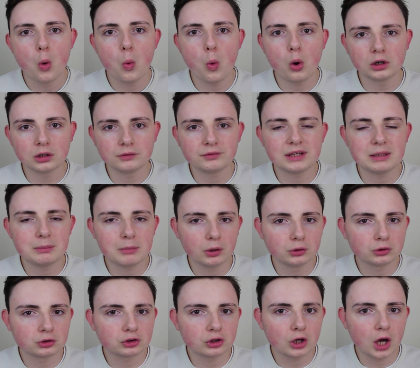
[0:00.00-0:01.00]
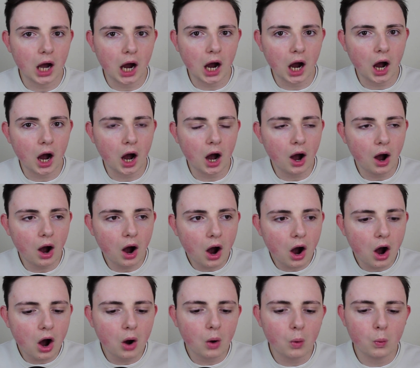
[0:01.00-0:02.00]
one of the most
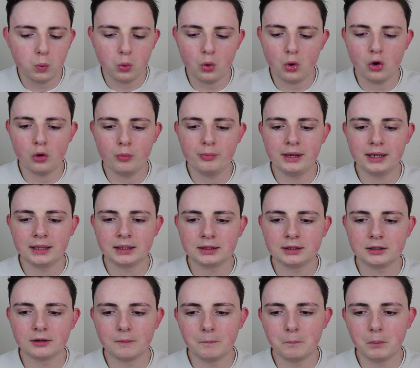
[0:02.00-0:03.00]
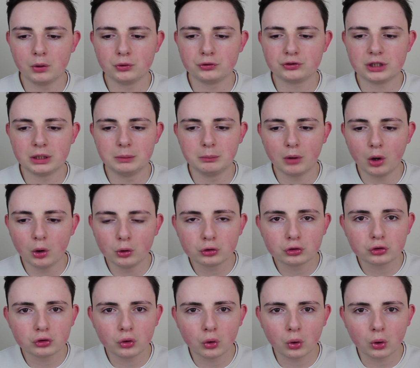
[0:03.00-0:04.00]
heartwarming, most
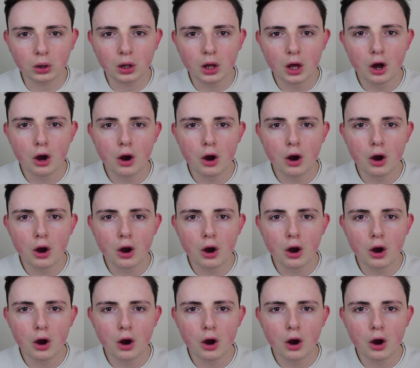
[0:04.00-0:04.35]
emotional,